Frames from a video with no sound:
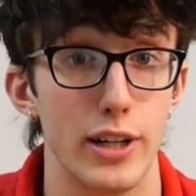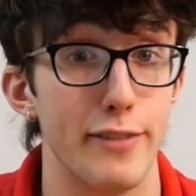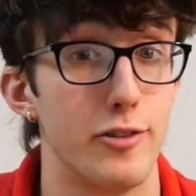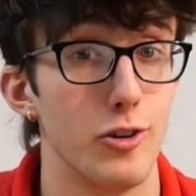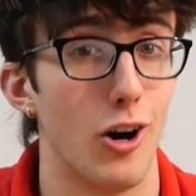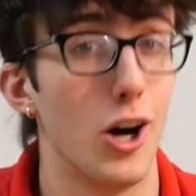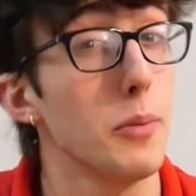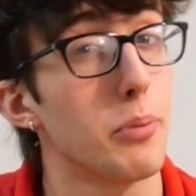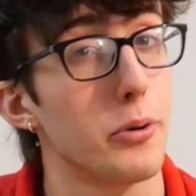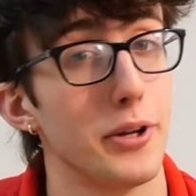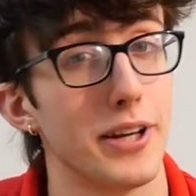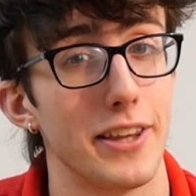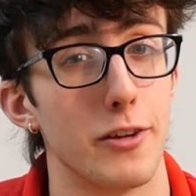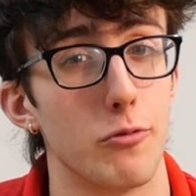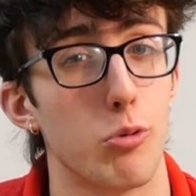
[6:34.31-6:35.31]
if you are
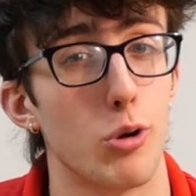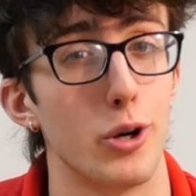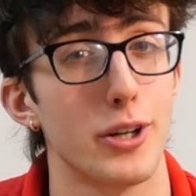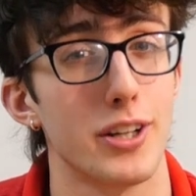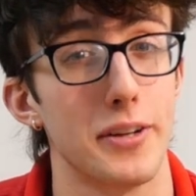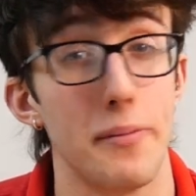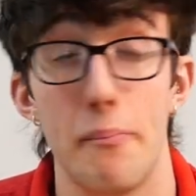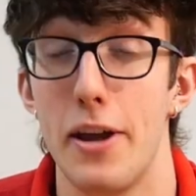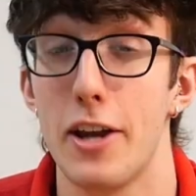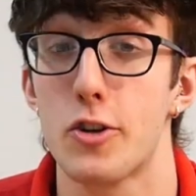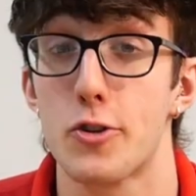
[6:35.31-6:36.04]
putting in the work, make